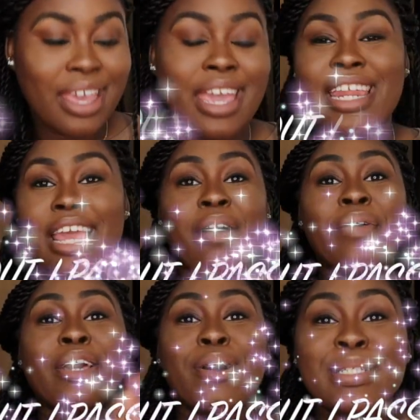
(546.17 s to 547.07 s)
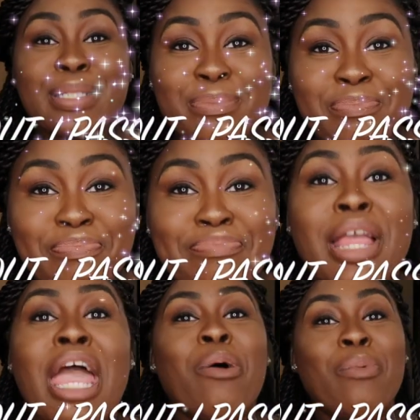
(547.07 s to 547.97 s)
Anyhow it goes,
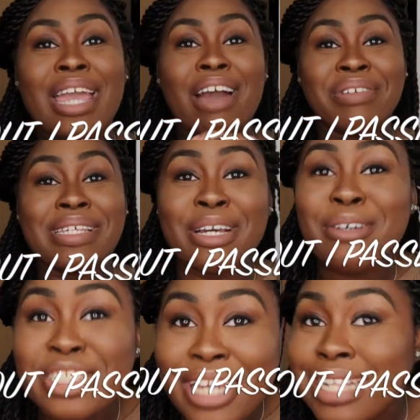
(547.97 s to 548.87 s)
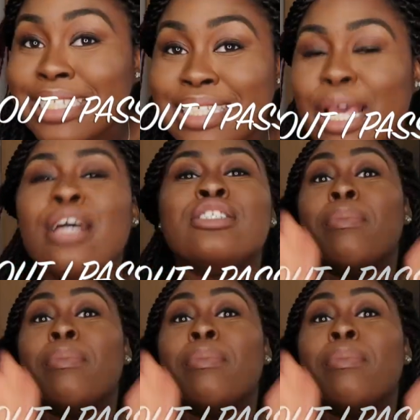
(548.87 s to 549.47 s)
we have a second chance.